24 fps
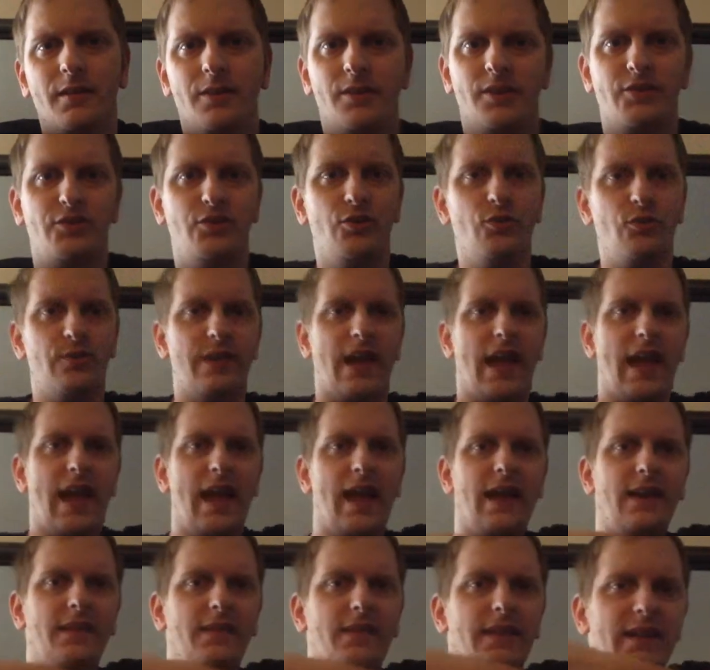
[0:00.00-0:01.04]
The dude
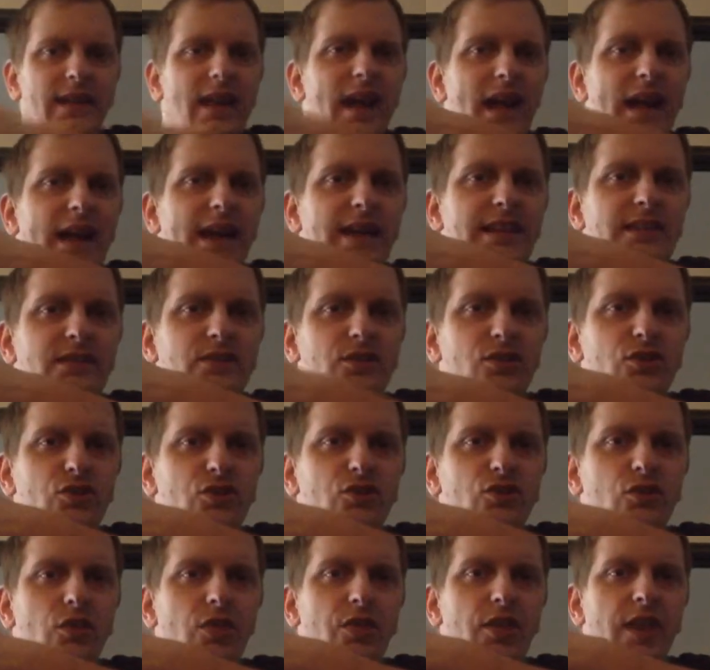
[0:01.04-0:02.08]
had the guy's
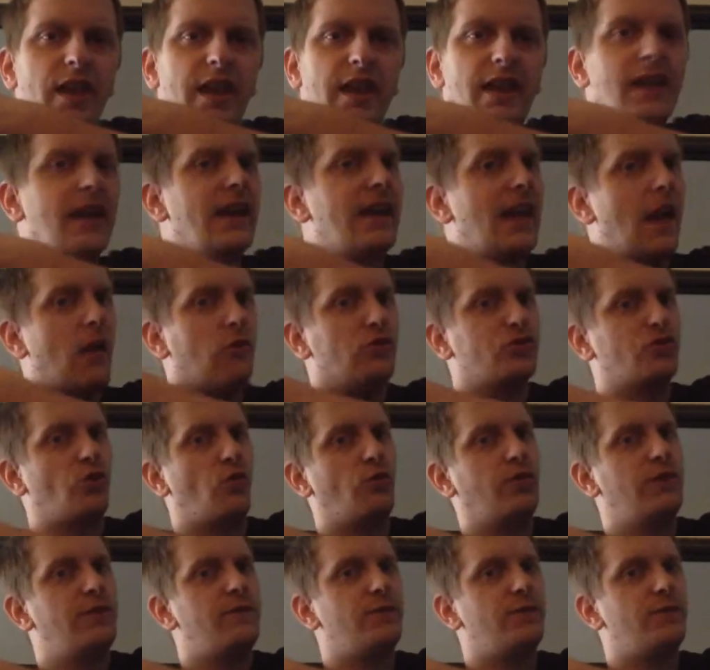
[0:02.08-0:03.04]
thing. Now it was only